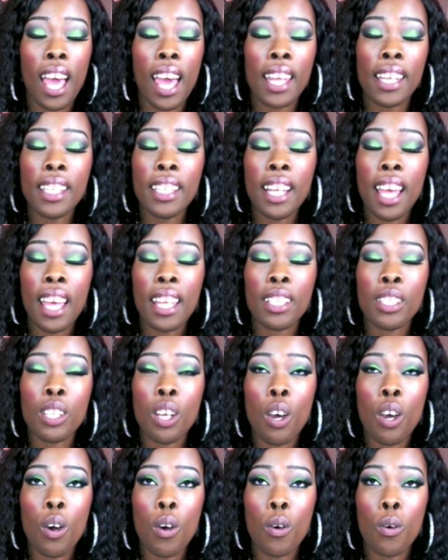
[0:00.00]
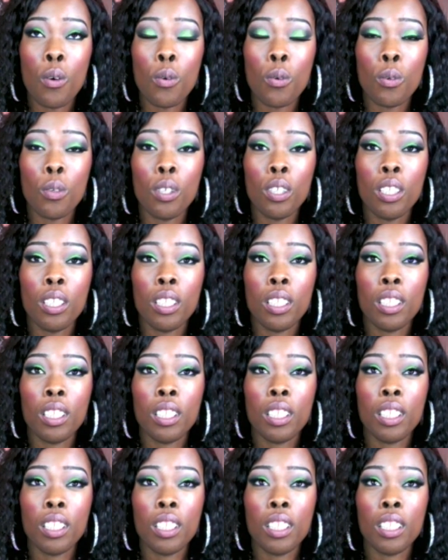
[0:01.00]
I did not know,
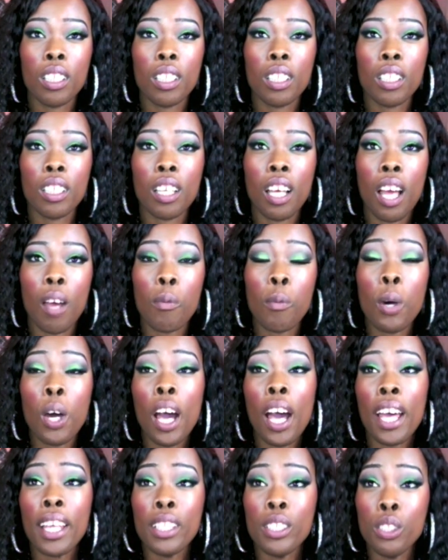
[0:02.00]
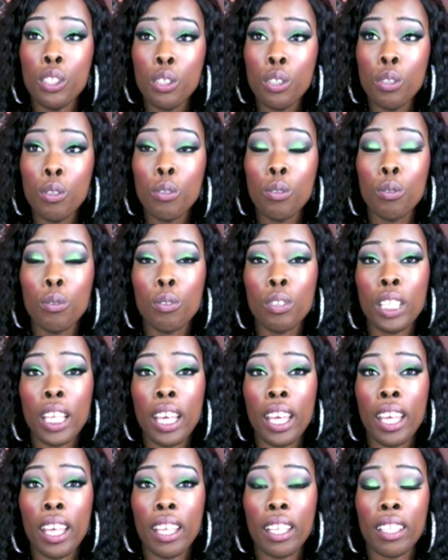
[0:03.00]
well, I knew
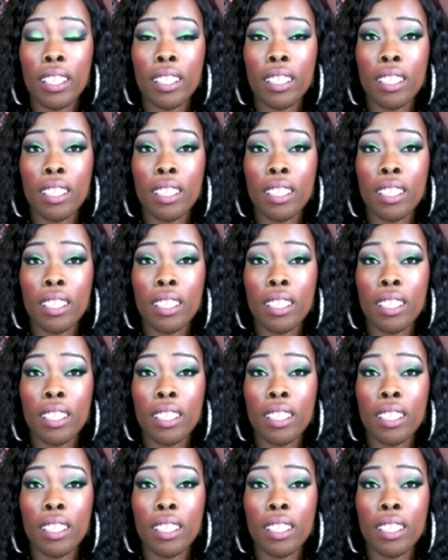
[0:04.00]
that